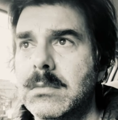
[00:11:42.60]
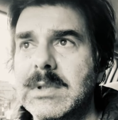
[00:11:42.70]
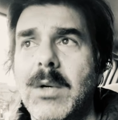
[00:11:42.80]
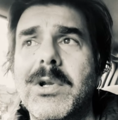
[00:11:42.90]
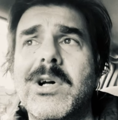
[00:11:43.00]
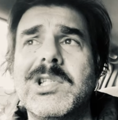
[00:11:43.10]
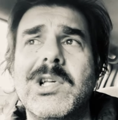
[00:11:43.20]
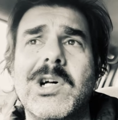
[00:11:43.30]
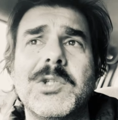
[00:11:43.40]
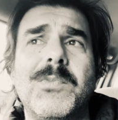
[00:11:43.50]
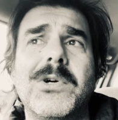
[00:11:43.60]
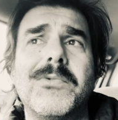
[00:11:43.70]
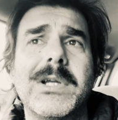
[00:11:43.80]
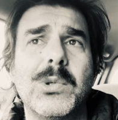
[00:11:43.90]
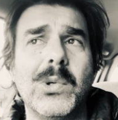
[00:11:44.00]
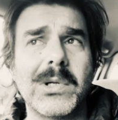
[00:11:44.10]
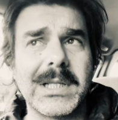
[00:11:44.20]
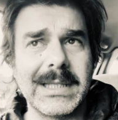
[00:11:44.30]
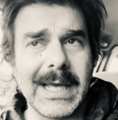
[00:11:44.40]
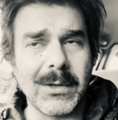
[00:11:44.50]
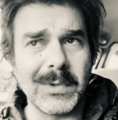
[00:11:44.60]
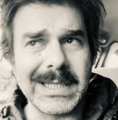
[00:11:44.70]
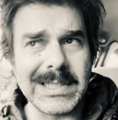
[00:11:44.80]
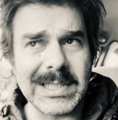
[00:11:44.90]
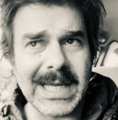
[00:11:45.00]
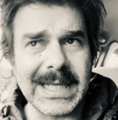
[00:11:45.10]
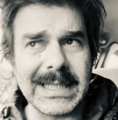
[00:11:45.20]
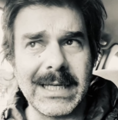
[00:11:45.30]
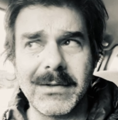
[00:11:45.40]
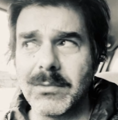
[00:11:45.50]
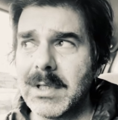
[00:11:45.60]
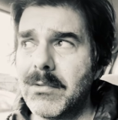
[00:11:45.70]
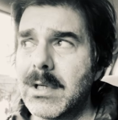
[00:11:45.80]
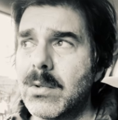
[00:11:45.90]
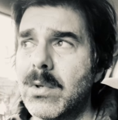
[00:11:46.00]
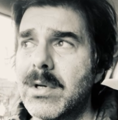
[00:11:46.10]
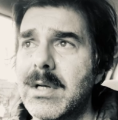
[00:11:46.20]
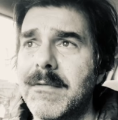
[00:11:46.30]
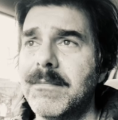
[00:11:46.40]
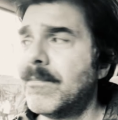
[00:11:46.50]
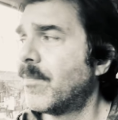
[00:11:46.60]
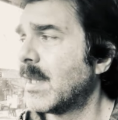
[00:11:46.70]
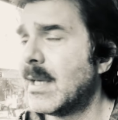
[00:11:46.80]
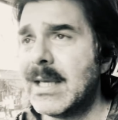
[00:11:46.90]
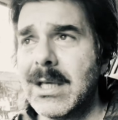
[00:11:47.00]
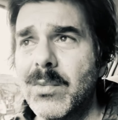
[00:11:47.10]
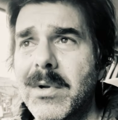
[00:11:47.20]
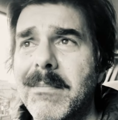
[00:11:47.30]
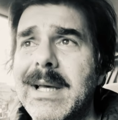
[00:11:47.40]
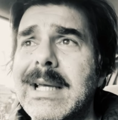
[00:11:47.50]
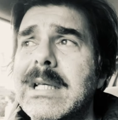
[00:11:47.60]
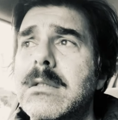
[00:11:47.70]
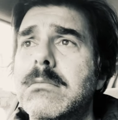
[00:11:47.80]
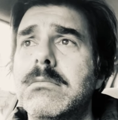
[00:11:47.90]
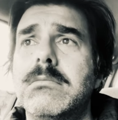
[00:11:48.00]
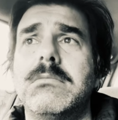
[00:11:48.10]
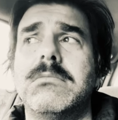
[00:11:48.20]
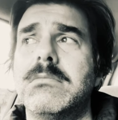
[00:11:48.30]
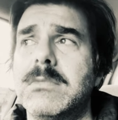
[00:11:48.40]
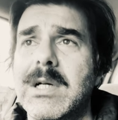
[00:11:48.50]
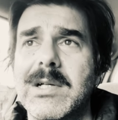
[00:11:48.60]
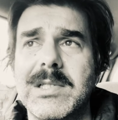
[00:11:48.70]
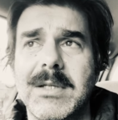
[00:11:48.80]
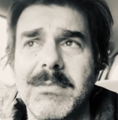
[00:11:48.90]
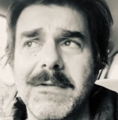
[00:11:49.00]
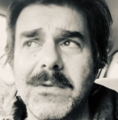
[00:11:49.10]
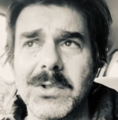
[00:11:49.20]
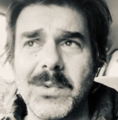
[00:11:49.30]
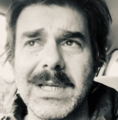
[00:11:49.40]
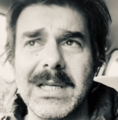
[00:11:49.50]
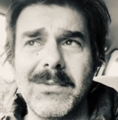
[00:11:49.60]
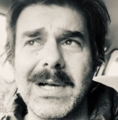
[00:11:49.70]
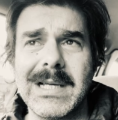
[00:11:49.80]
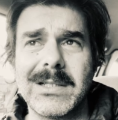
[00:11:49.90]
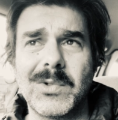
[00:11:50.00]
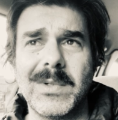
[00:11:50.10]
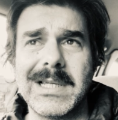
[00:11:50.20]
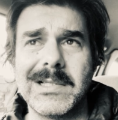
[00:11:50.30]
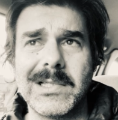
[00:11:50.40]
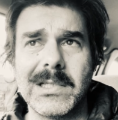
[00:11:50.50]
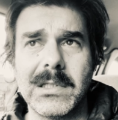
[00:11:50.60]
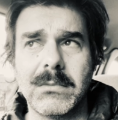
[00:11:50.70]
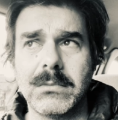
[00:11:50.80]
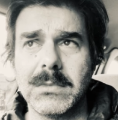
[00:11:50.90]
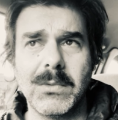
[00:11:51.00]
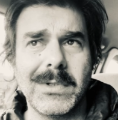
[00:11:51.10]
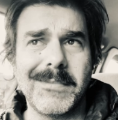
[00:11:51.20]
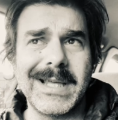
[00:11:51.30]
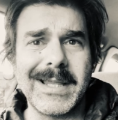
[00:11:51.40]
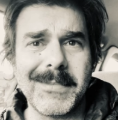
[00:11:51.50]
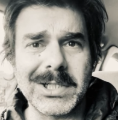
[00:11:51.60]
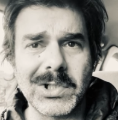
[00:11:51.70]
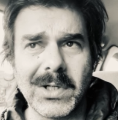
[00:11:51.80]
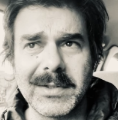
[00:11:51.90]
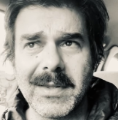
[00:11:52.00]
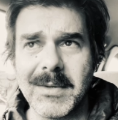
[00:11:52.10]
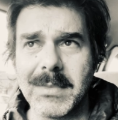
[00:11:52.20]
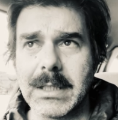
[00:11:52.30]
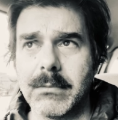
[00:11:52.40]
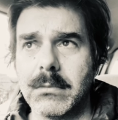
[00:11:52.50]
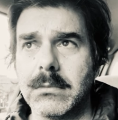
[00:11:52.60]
So when Ozzy Osbourne recorded that, when he sang that, when he recorded it, he would have been, like I said before, 21, 22. He wouldn't have been that much older than me.